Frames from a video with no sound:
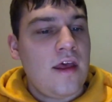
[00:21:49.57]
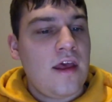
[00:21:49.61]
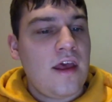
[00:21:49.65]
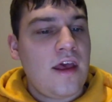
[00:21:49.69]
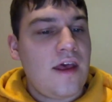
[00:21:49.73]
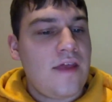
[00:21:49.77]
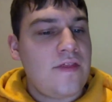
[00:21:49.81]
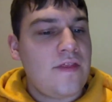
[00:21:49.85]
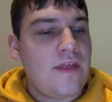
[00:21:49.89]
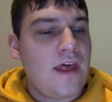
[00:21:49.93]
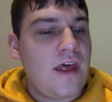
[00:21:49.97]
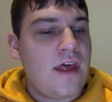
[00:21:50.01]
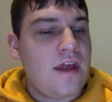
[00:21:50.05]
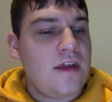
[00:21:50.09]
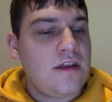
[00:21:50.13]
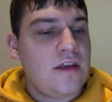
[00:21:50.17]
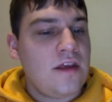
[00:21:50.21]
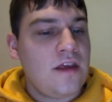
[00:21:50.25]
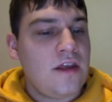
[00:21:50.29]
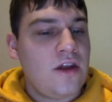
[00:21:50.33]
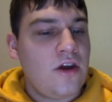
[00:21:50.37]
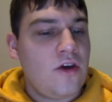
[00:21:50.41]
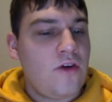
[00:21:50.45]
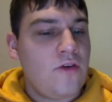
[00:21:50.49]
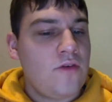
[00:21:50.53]
And then
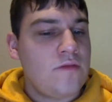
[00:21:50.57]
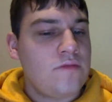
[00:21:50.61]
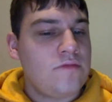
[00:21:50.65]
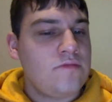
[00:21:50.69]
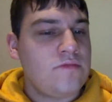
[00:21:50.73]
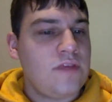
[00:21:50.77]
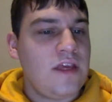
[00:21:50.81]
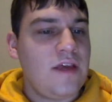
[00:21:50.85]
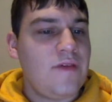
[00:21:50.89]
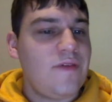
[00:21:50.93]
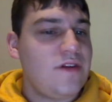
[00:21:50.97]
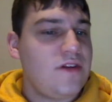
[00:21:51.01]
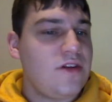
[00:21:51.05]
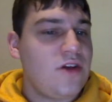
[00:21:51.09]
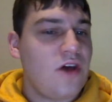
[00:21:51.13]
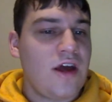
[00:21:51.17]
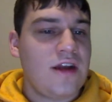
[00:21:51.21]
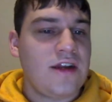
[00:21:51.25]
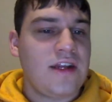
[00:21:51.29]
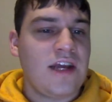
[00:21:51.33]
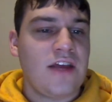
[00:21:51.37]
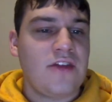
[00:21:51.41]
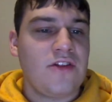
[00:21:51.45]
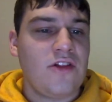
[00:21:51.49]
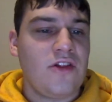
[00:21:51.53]
even
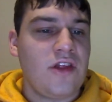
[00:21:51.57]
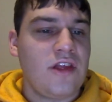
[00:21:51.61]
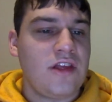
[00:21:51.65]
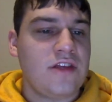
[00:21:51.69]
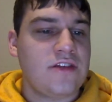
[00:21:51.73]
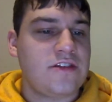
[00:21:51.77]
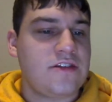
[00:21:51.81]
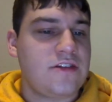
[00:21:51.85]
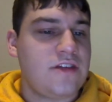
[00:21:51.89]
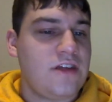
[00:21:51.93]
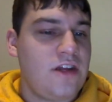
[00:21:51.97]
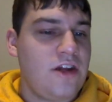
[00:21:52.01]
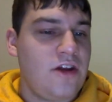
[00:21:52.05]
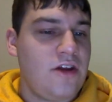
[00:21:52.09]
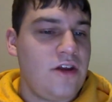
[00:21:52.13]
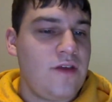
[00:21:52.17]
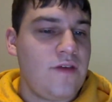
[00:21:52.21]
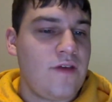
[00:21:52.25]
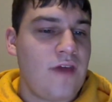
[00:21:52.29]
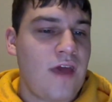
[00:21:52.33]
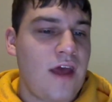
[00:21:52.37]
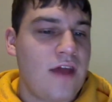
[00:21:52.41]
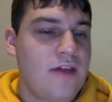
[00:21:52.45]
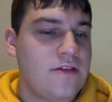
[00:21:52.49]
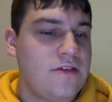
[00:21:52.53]
on down the list,
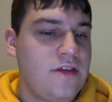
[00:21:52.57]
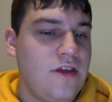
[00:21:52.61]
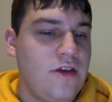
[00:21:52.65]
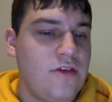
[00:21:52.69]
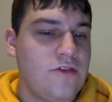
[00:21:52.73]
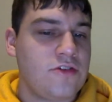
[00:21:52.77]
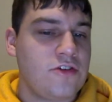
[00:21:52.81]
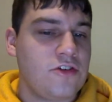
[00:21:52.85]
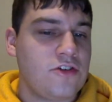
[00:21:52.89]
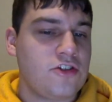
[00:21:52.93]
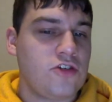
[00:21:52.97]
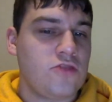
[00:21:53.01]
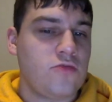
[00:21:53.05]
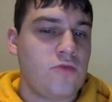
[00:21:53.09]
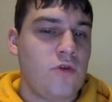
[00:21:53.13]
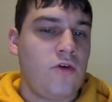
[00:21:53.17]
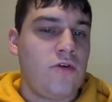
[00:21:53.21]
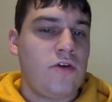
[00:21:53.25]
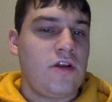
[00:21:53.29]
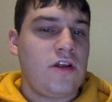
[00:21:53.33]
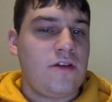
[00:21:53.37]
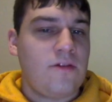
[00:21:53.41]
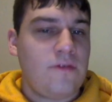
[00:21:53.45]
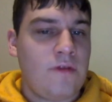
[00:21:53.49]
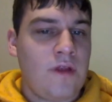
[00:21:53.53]
you've got Saoirse
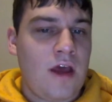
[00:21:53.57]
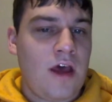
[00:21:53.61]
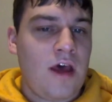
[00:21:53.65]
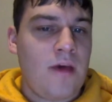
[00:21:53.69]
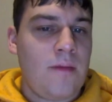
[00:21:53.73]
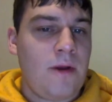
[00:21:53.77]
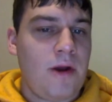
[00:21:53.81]
Ronan,